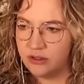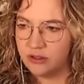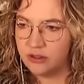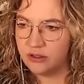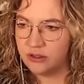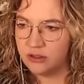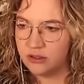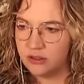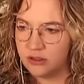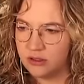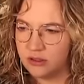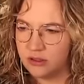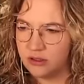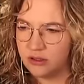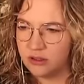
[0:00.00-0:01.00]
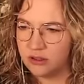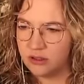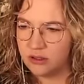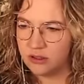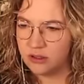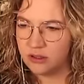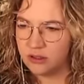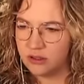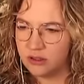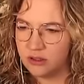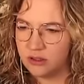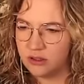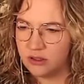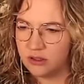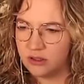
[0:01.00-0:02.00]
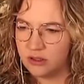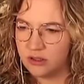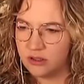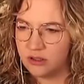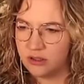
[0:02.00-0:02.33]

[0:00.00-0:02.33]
Nothing is said.